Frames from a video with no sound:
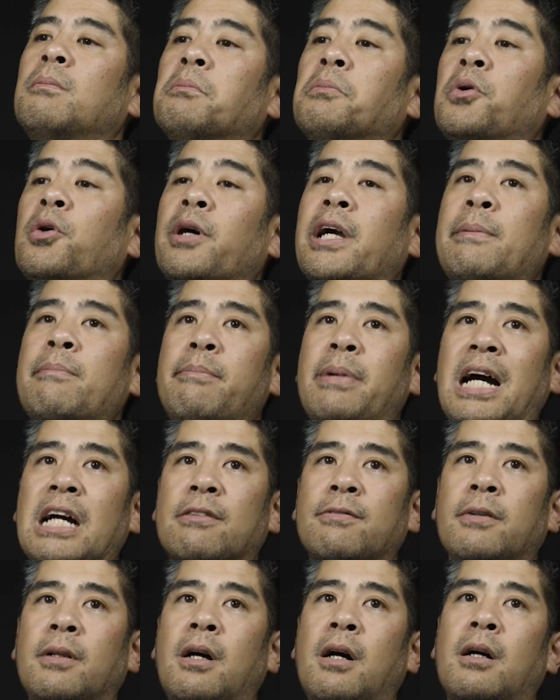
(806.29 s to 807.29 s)
more
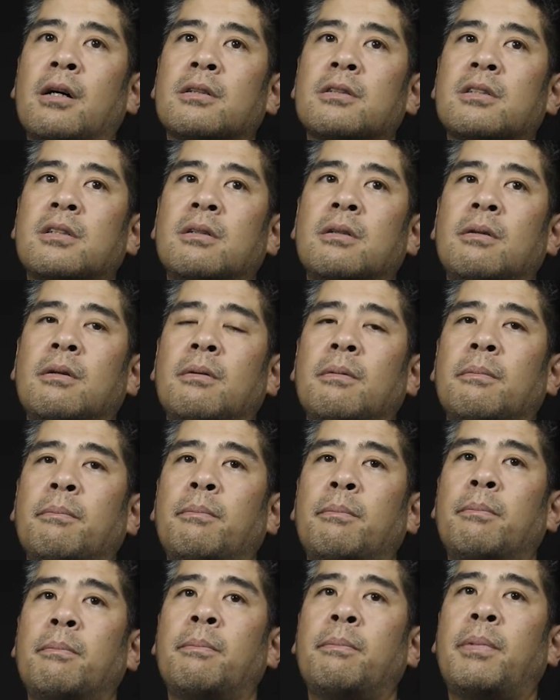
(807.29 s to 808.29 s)
impactful art
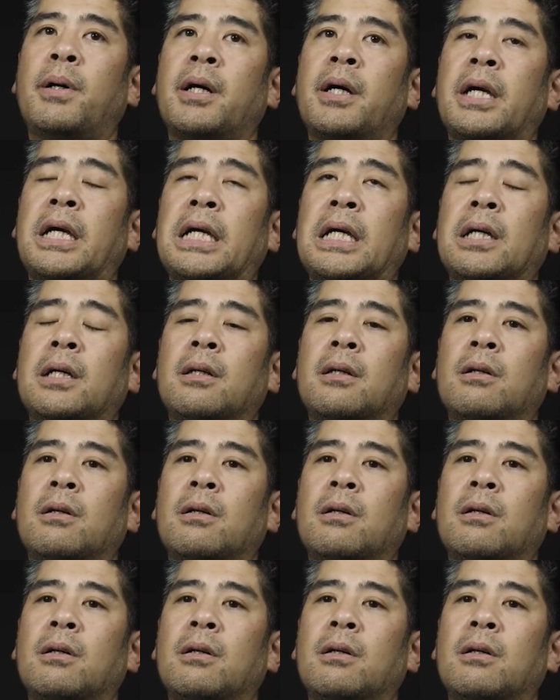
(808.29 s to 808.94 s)
by